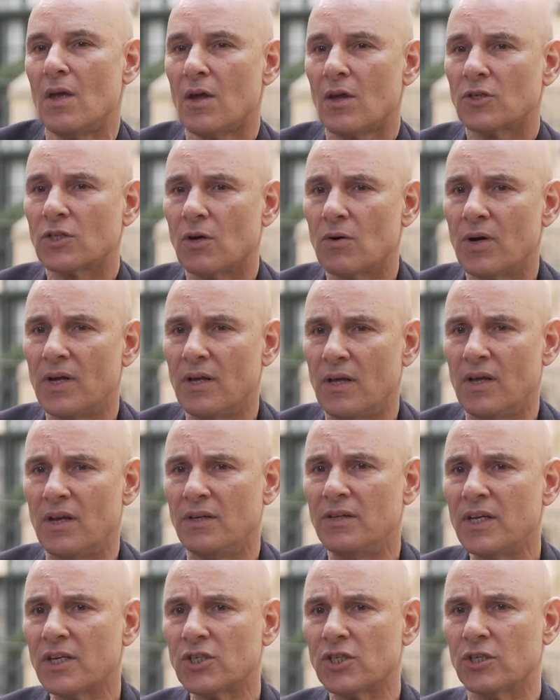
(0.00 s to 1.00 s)
So
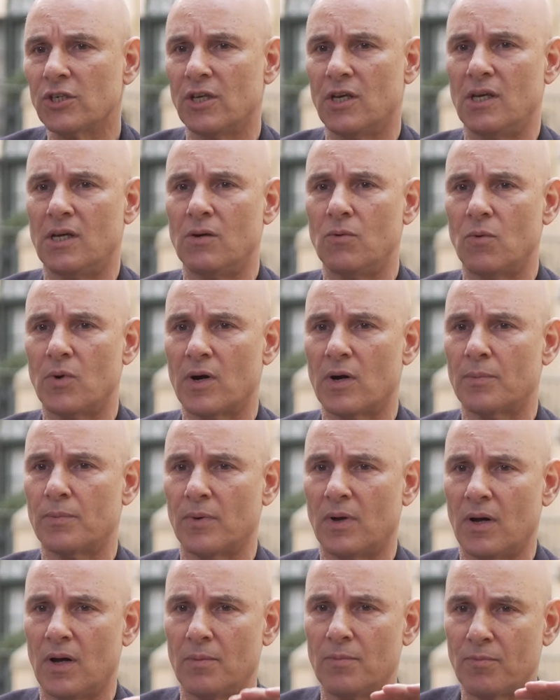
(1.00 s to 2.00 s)
initially, we're
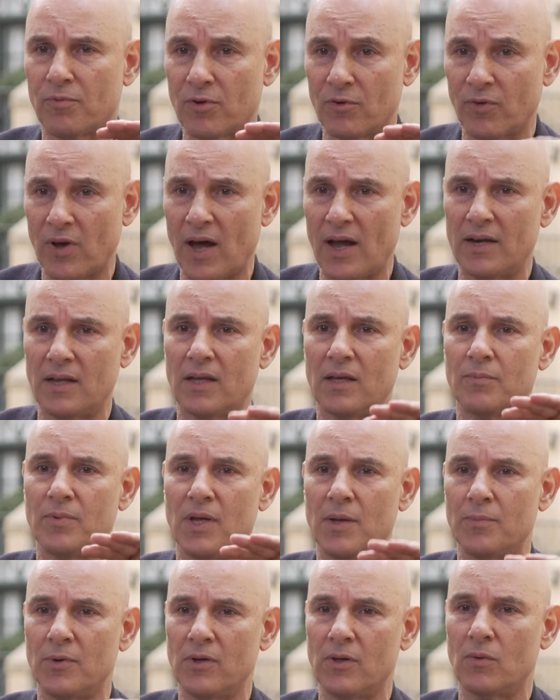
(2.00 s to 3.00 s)
providing
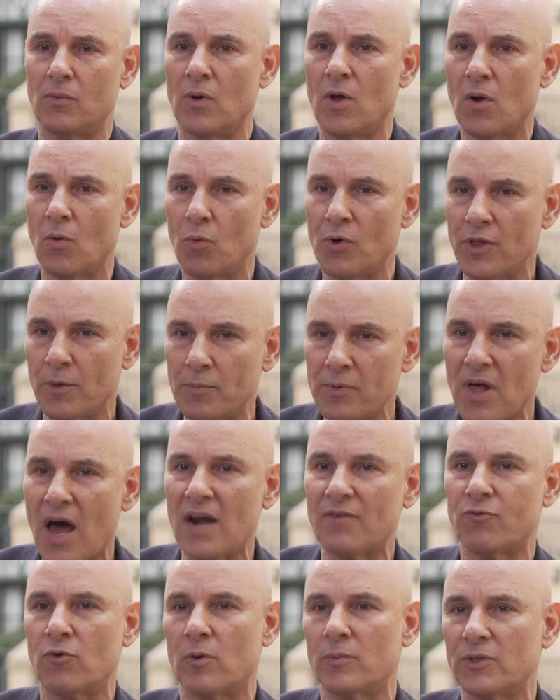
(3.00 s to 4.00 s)
people with a
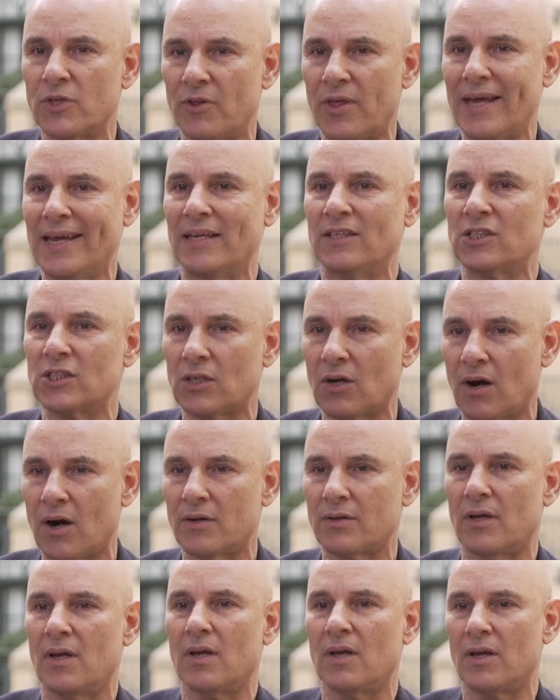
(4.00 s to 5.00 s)
platform so they can
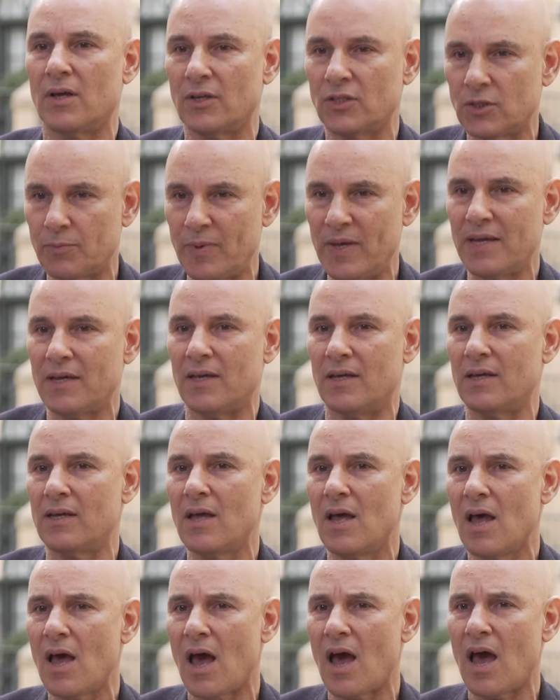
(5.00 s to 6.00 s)
start speaking,
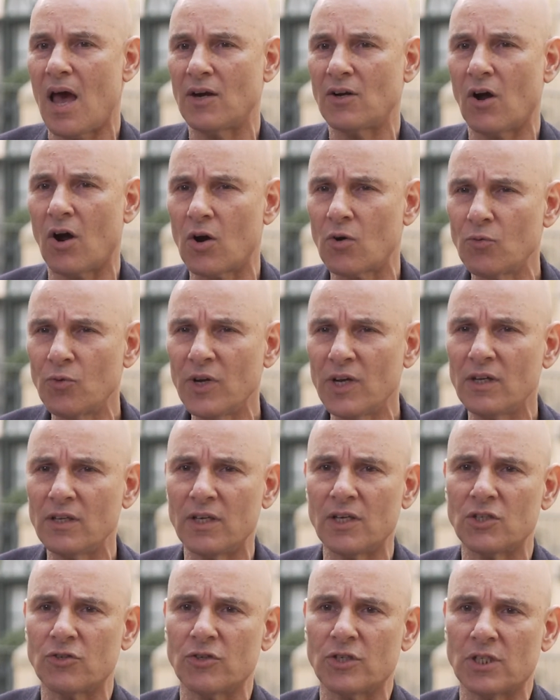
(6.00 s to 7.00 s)
and our real
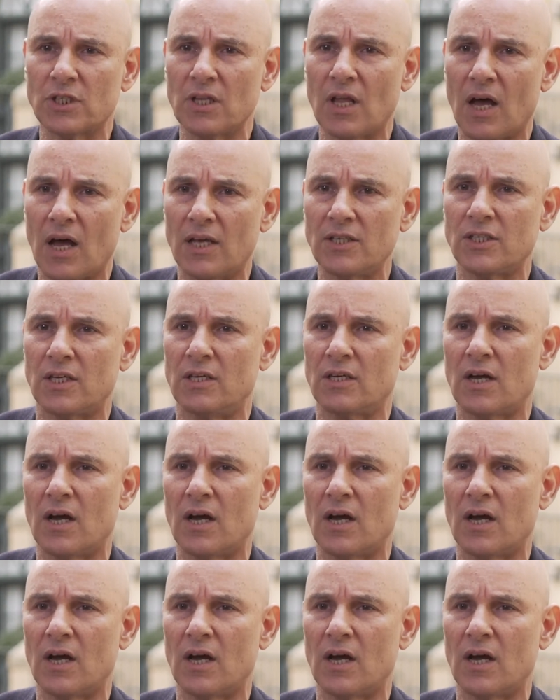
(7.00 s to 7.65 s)
interest lies in